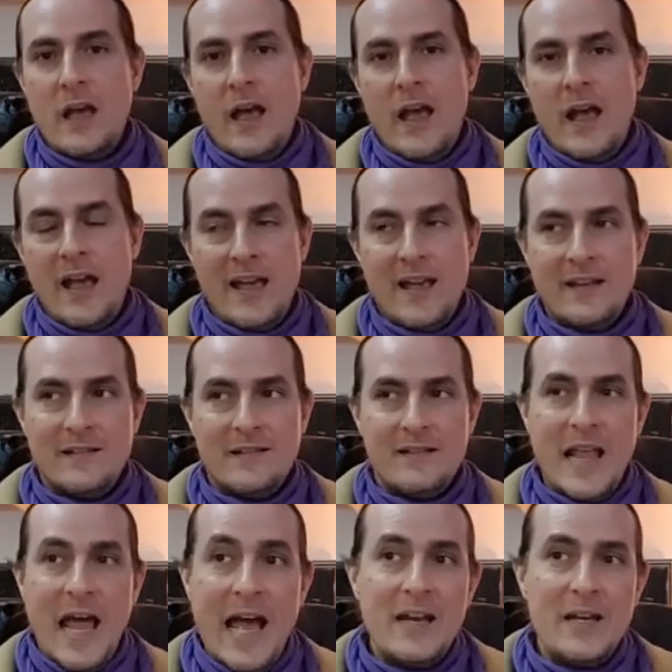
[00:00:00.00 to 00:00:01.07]
And
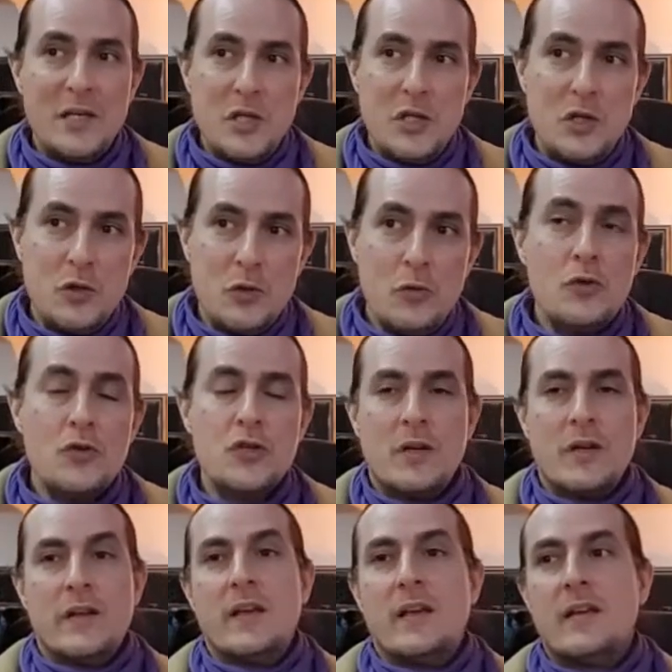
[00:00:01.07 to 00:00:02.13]
that
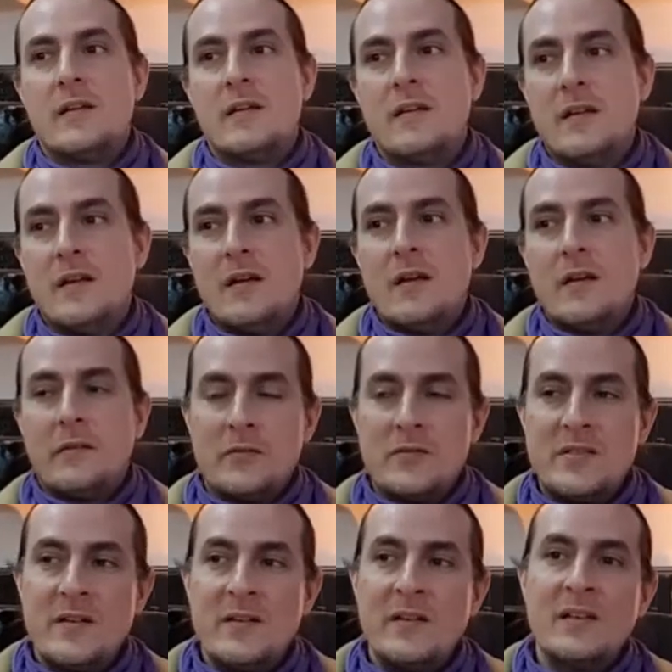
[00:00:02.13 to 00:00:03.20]
usually,
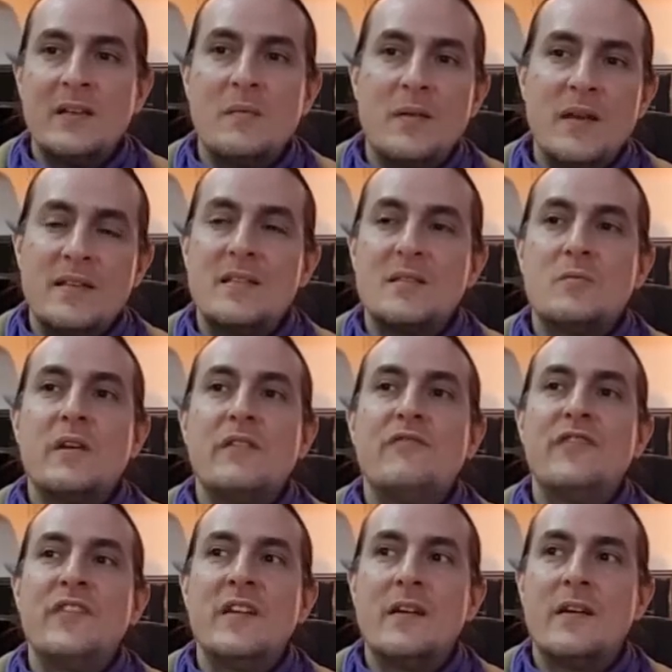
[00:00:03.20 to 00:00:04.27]
concerning the places we
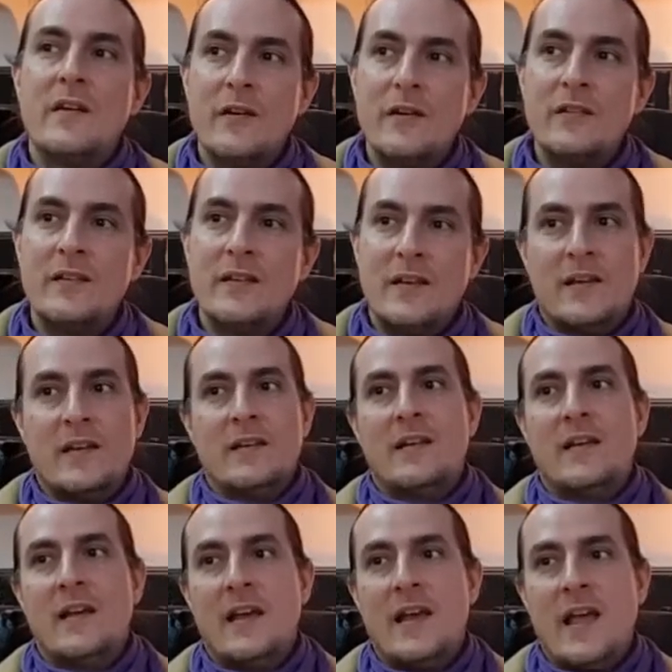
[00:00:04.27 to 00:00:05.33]
feel hurt
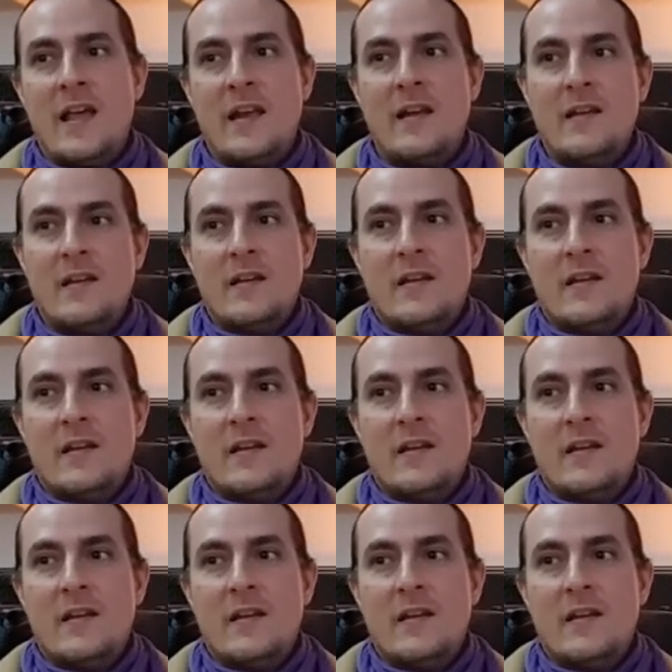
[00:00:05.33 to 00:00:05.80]
in, and